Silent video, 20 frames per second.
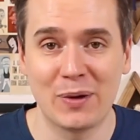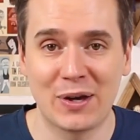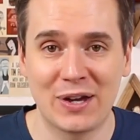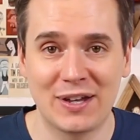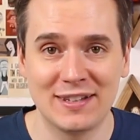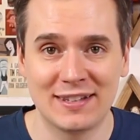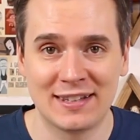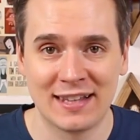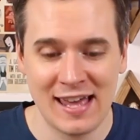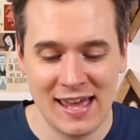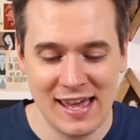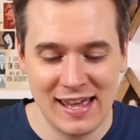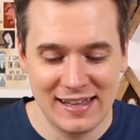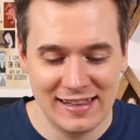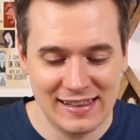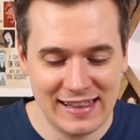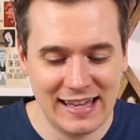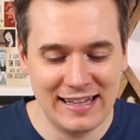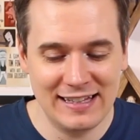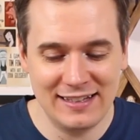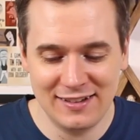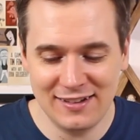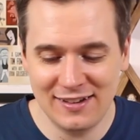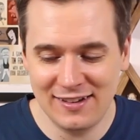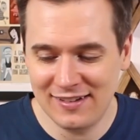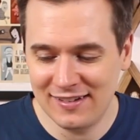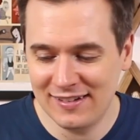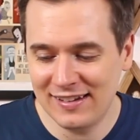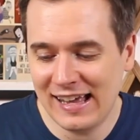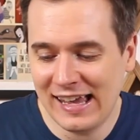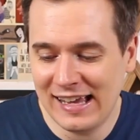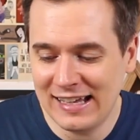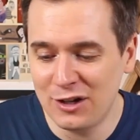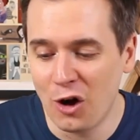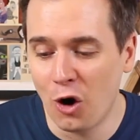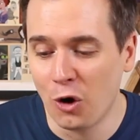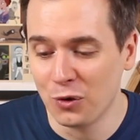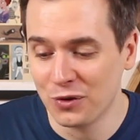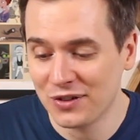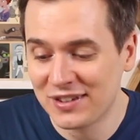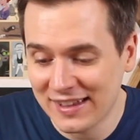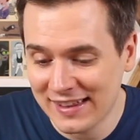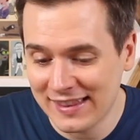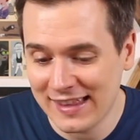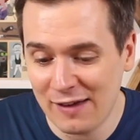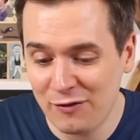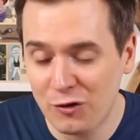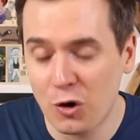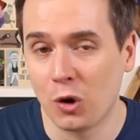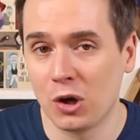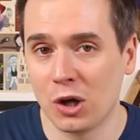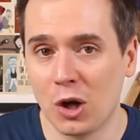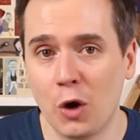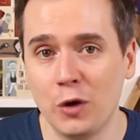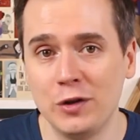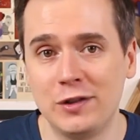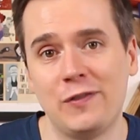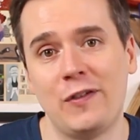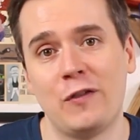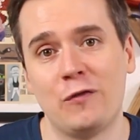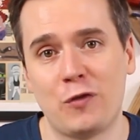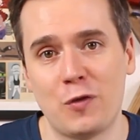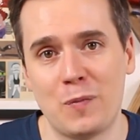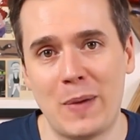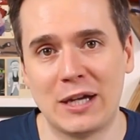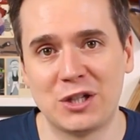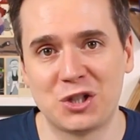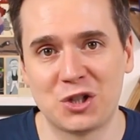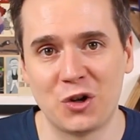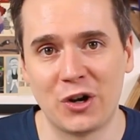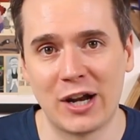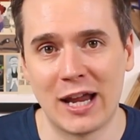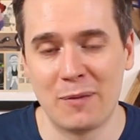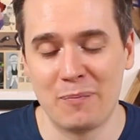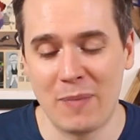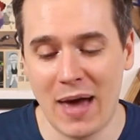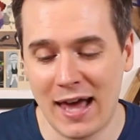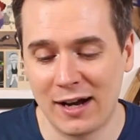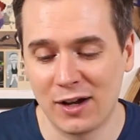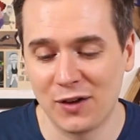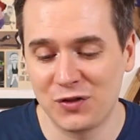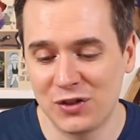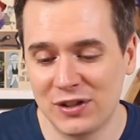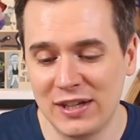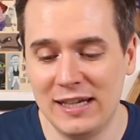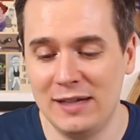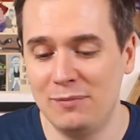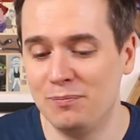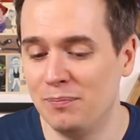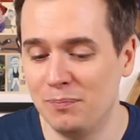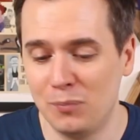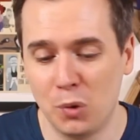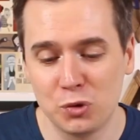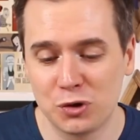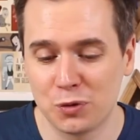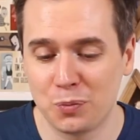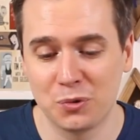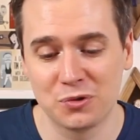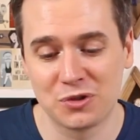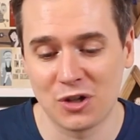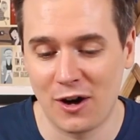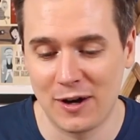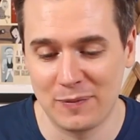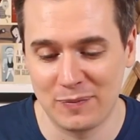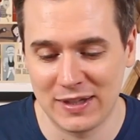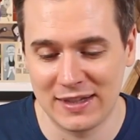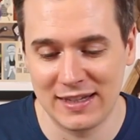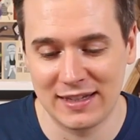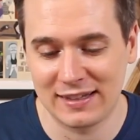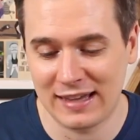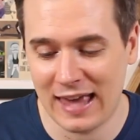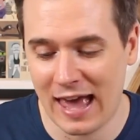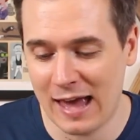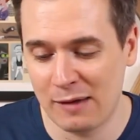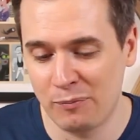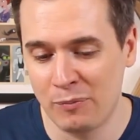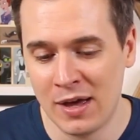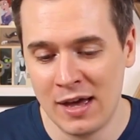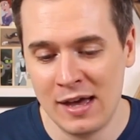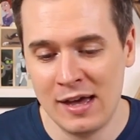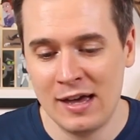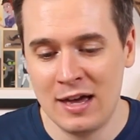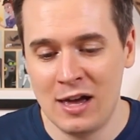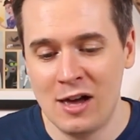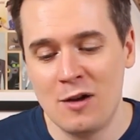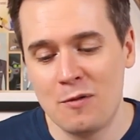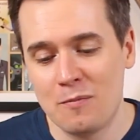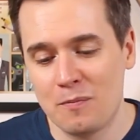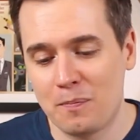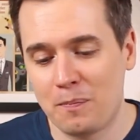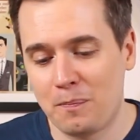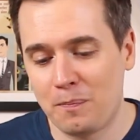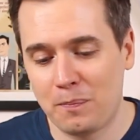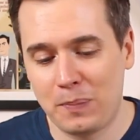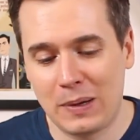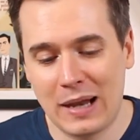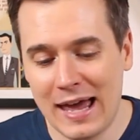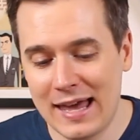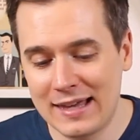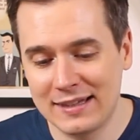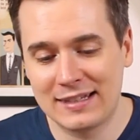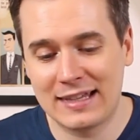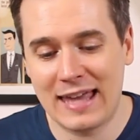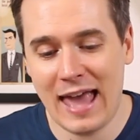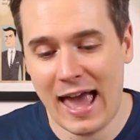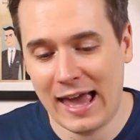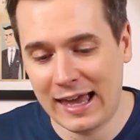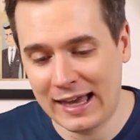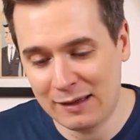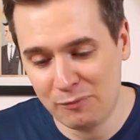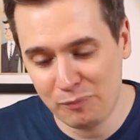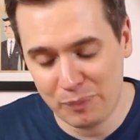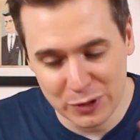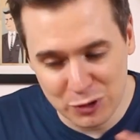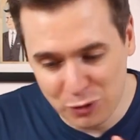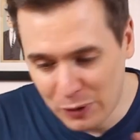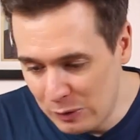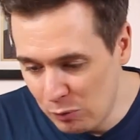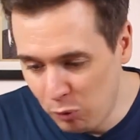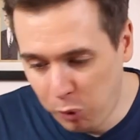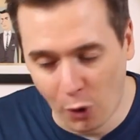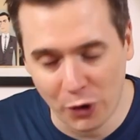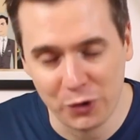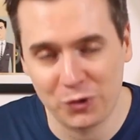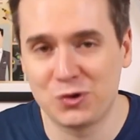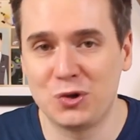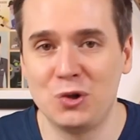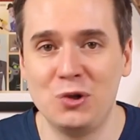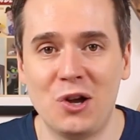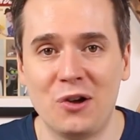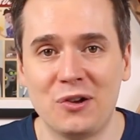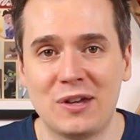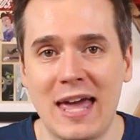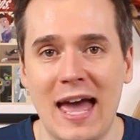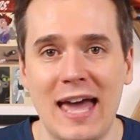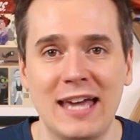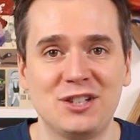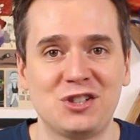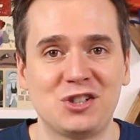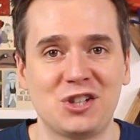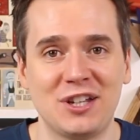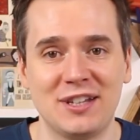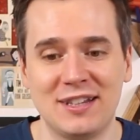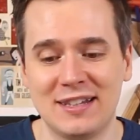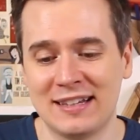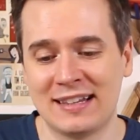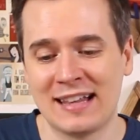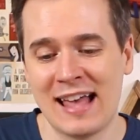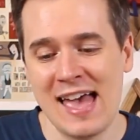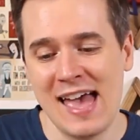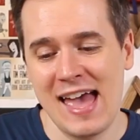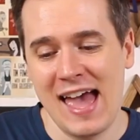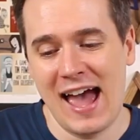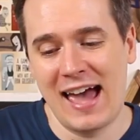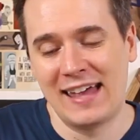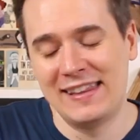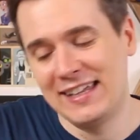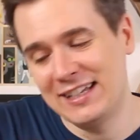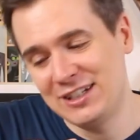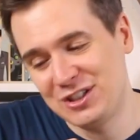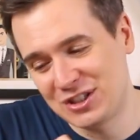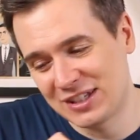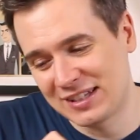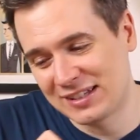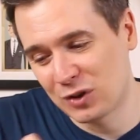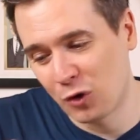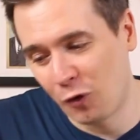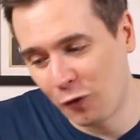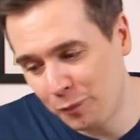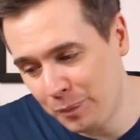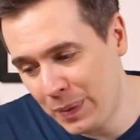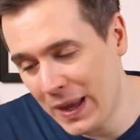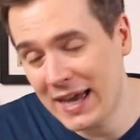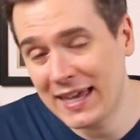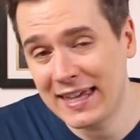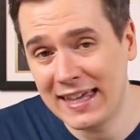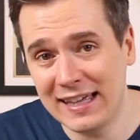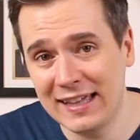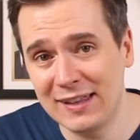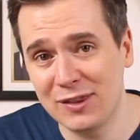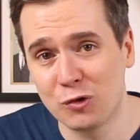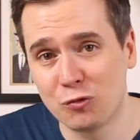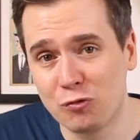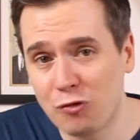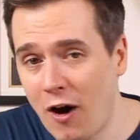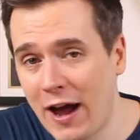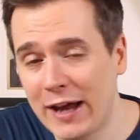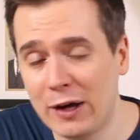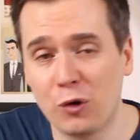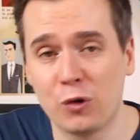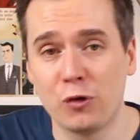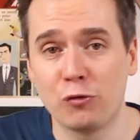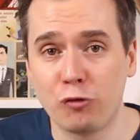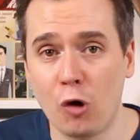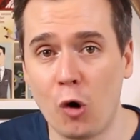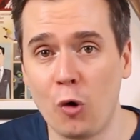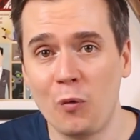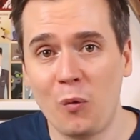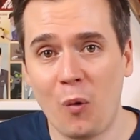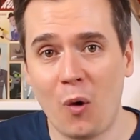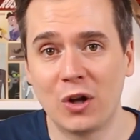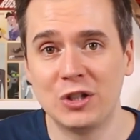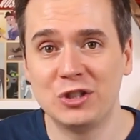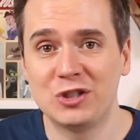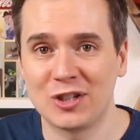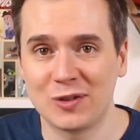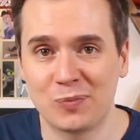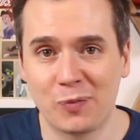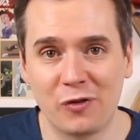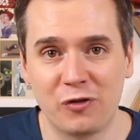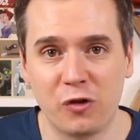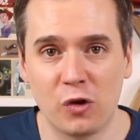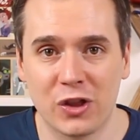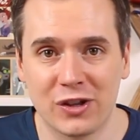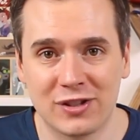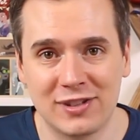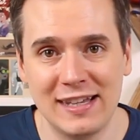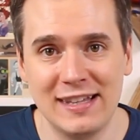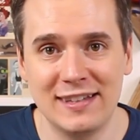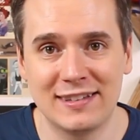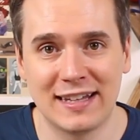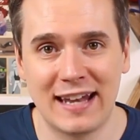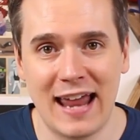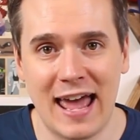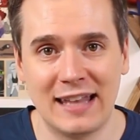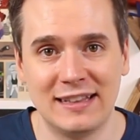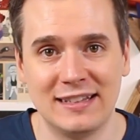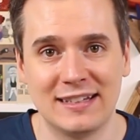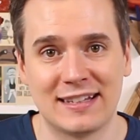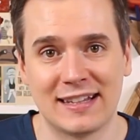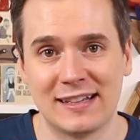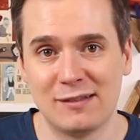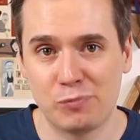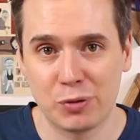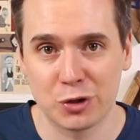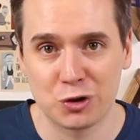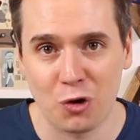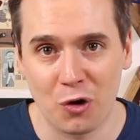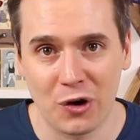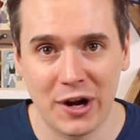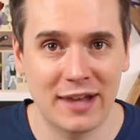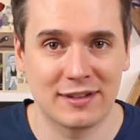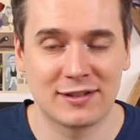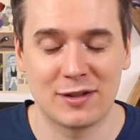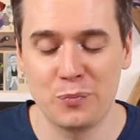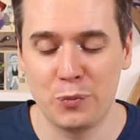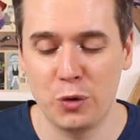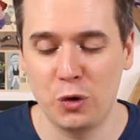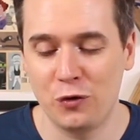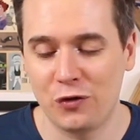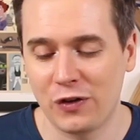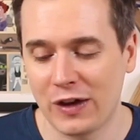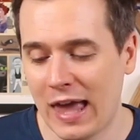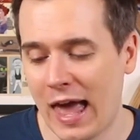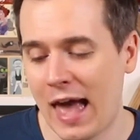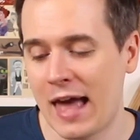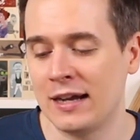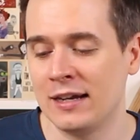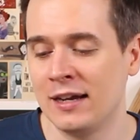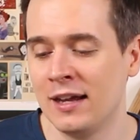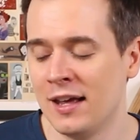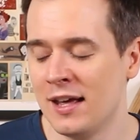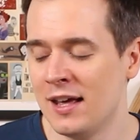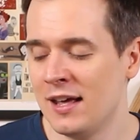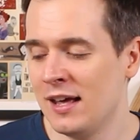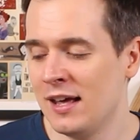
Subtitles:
because he knows that they've got loads of information on him. And I've seen multiple times in this game, players getting between 1 or 2 locations and then just sort of picking the right or the wrong one just before the season ends and Patron gets to move again.